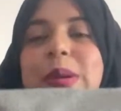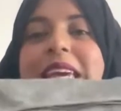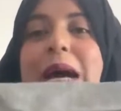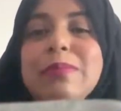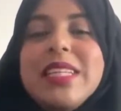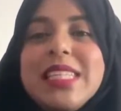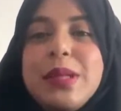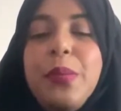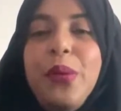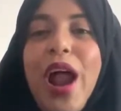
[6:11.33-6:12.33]
So we kept this
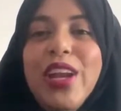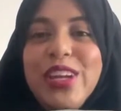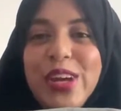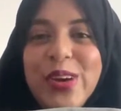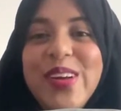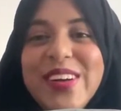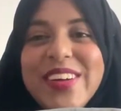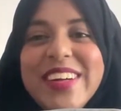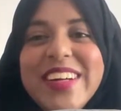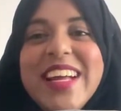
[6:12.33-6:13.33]
brand new
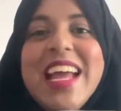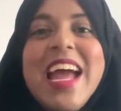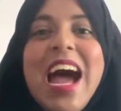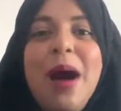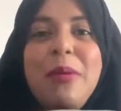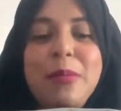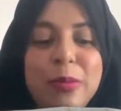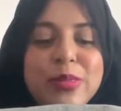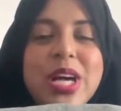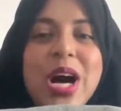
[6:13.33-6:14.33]
at my
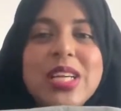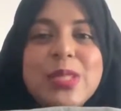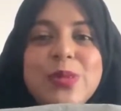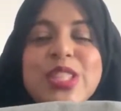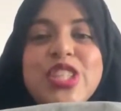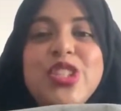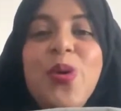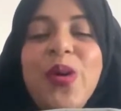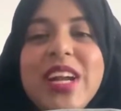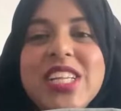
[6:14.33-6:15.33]
mum's house. It was in
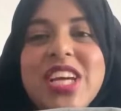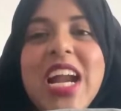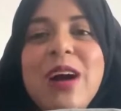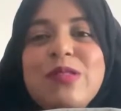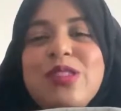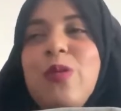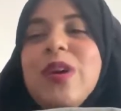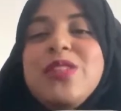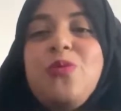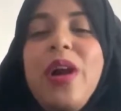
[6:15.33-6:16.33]
storage, and I was
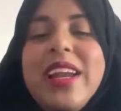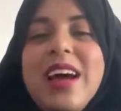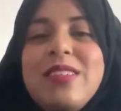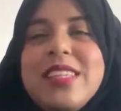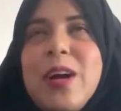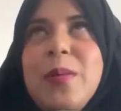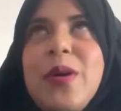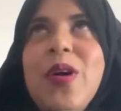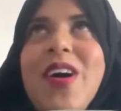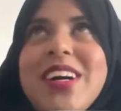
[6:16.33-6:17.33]
always worried. I was like, oh my
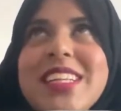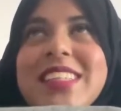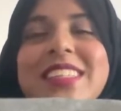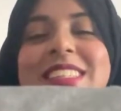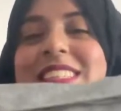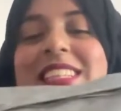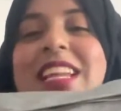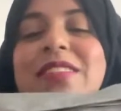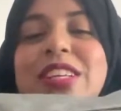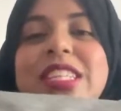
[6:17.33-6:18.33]
god, I
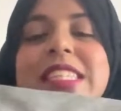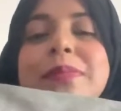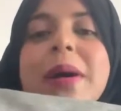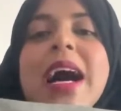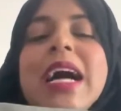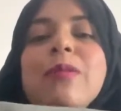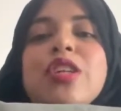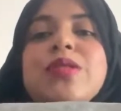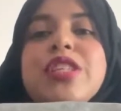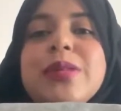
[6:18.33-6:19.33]
never use this bag.
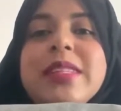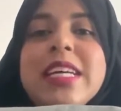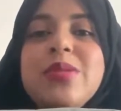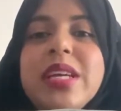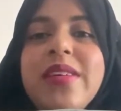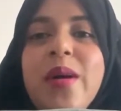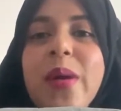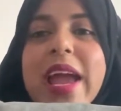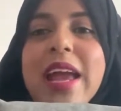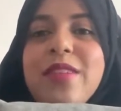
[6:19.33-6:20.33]
What should we do with it? Should we give it
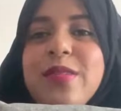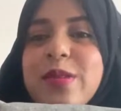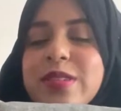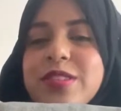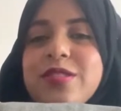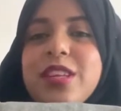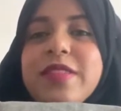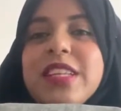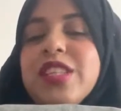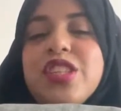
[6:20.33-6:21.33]
away,
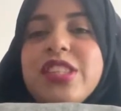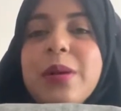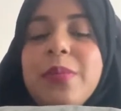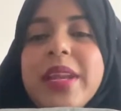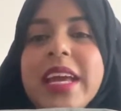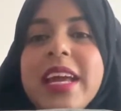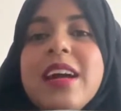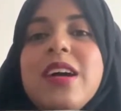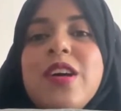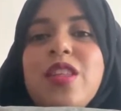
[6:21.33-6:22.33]
give it to somebody,
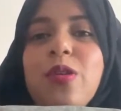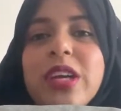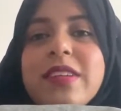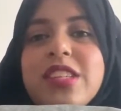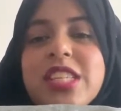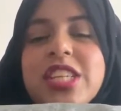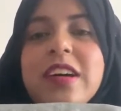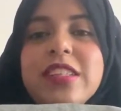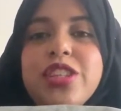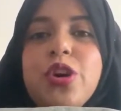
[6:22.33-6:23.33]
or give it to the
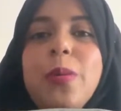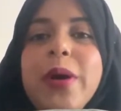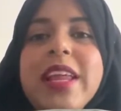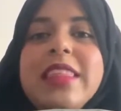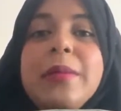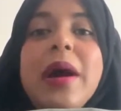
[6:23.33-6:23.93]
charity shop or anything?